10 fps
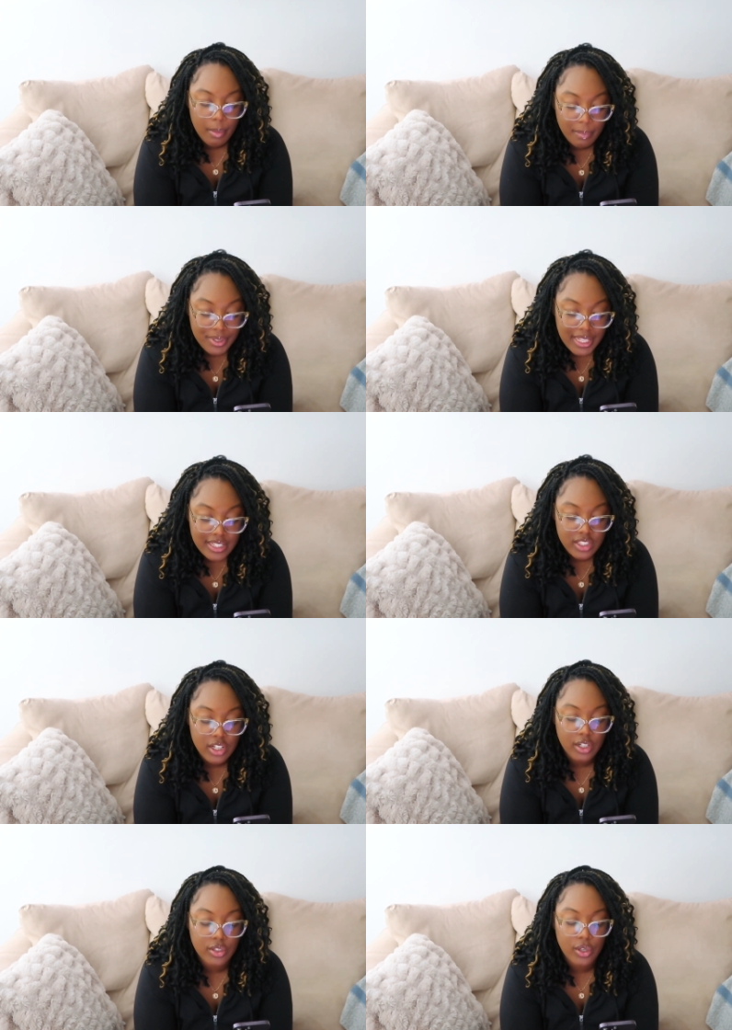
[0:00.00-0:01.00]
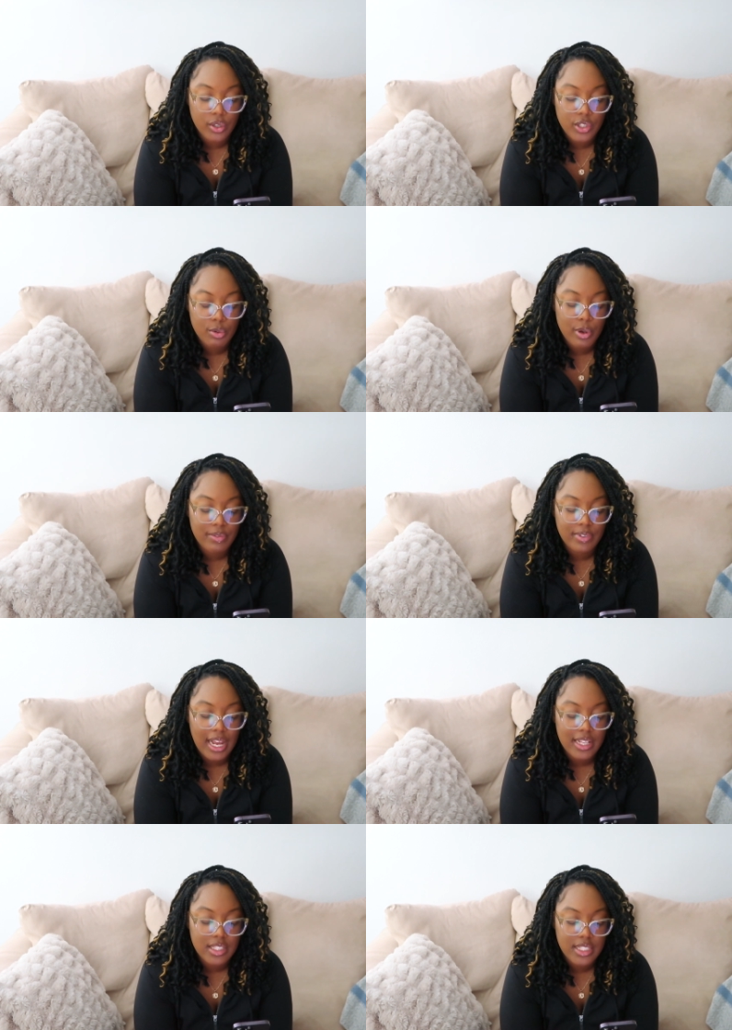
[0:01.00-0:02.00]
Blessed are those who have
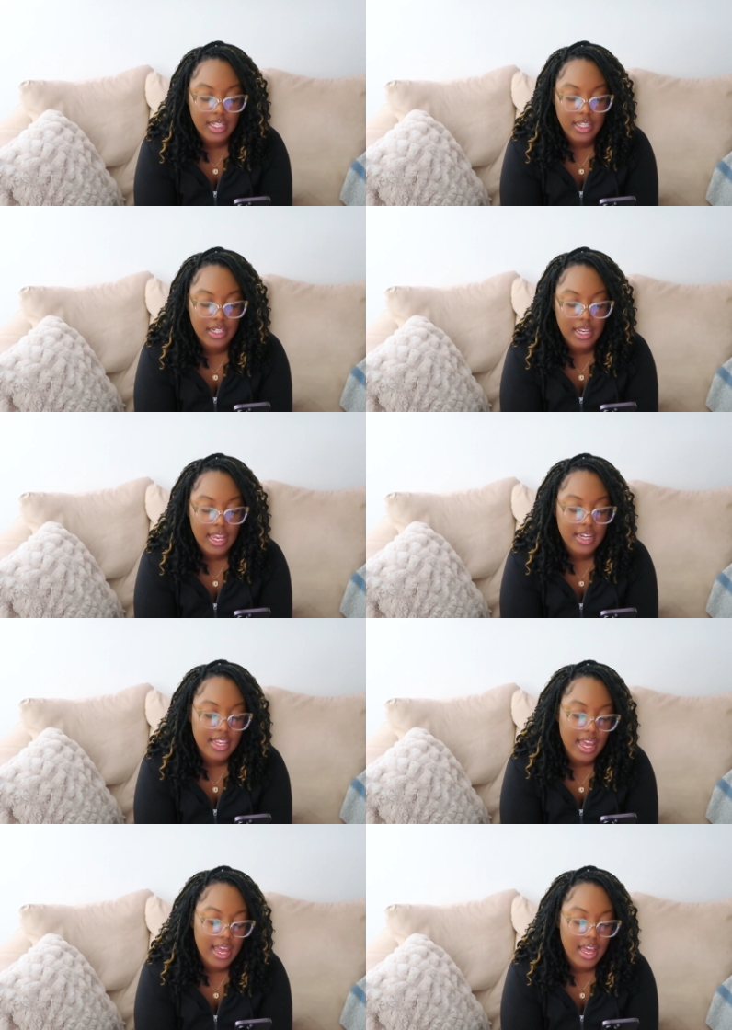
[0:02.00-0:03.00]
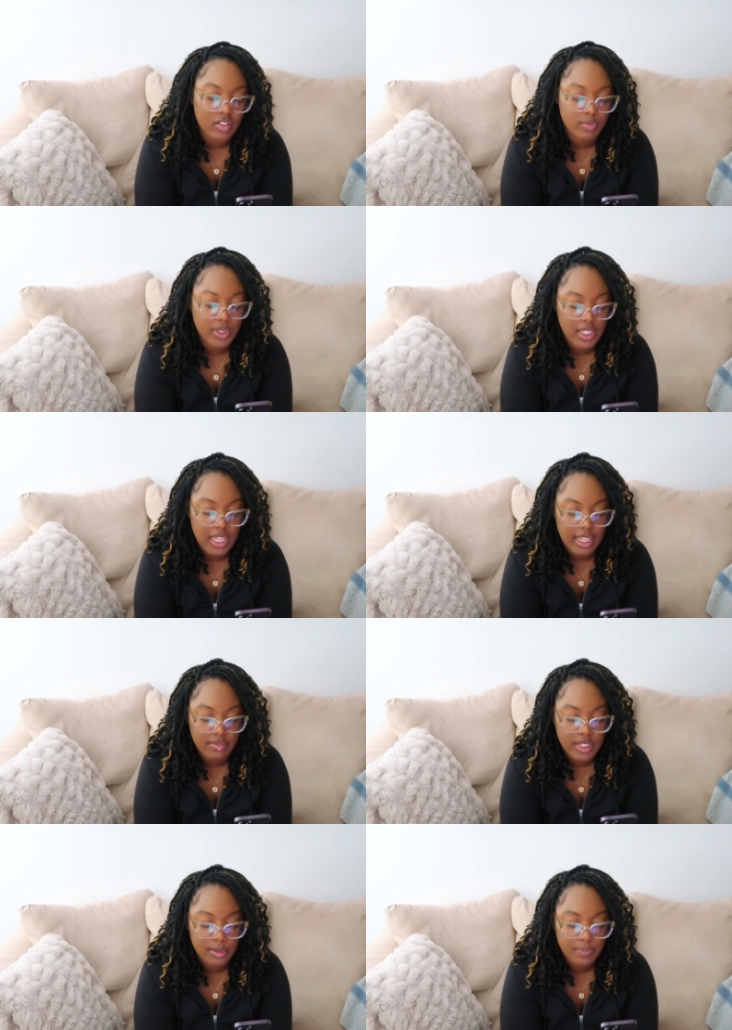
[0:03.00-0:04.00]
not seen and yet have
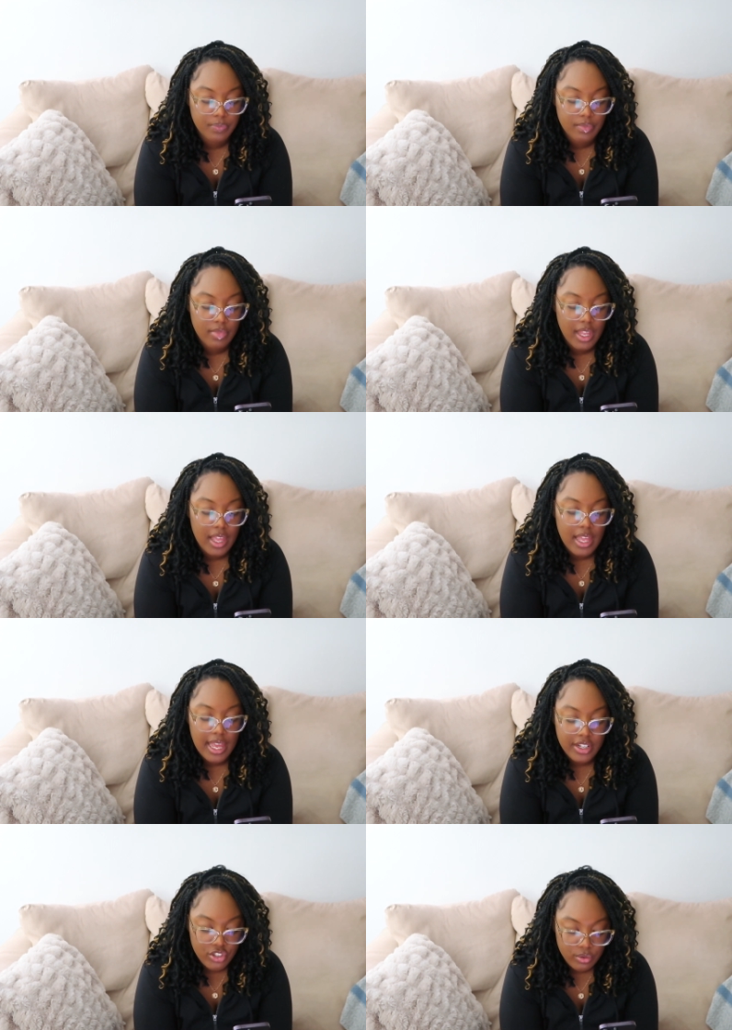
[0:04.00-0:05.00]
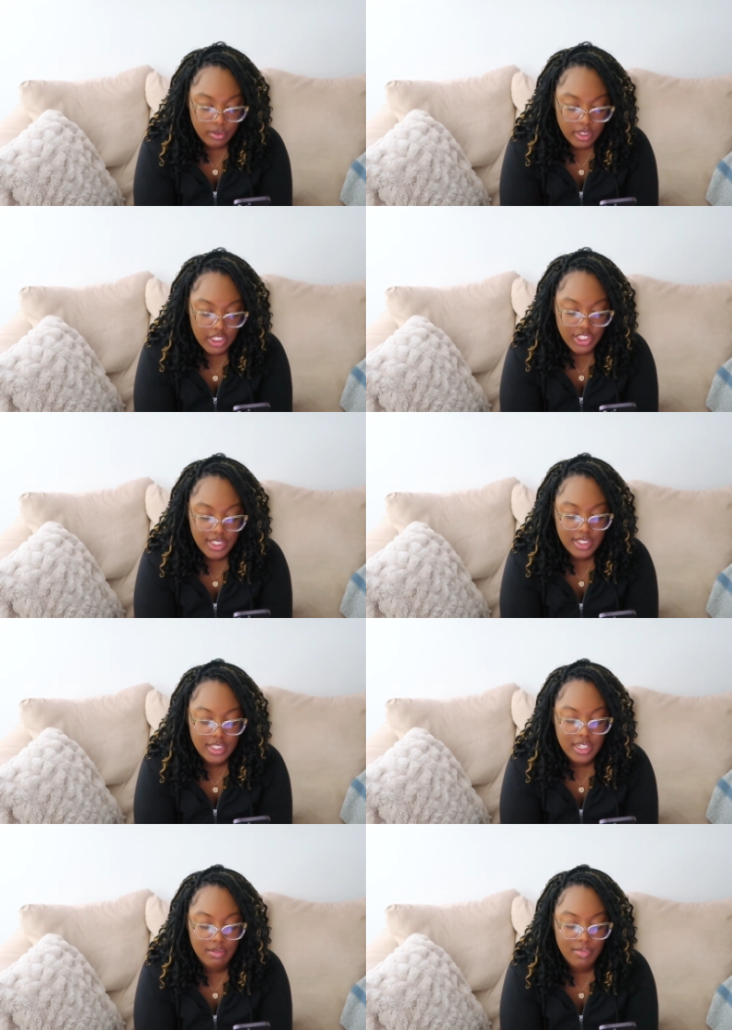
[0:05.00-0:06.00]
believed. And truly
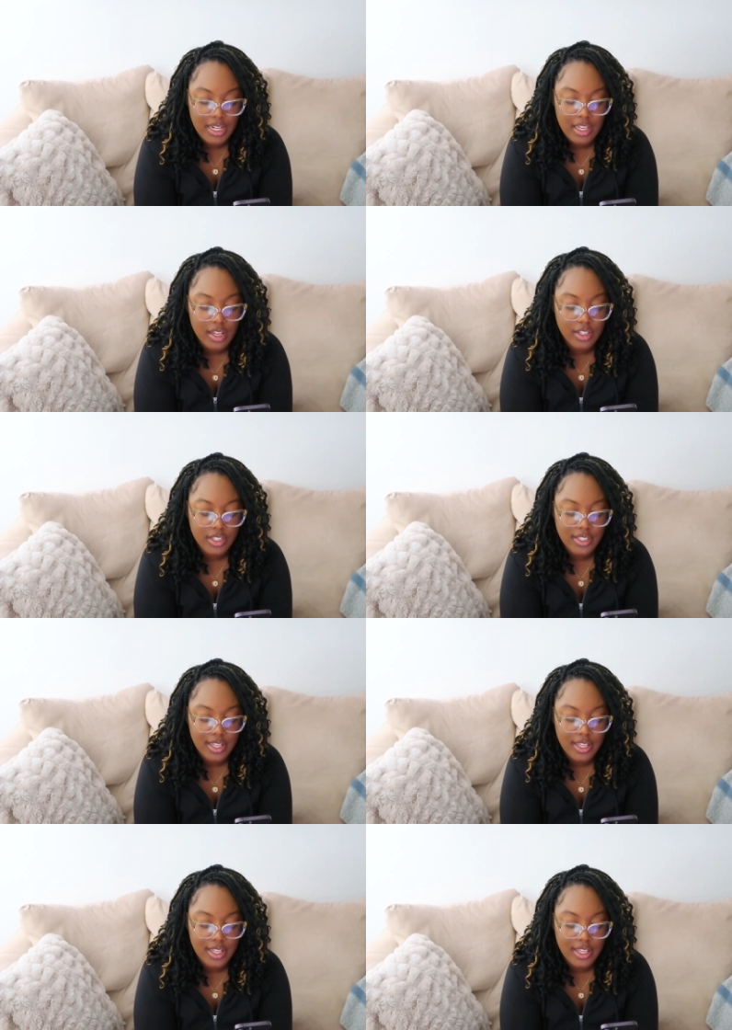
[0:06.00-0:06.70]
Jesus did many other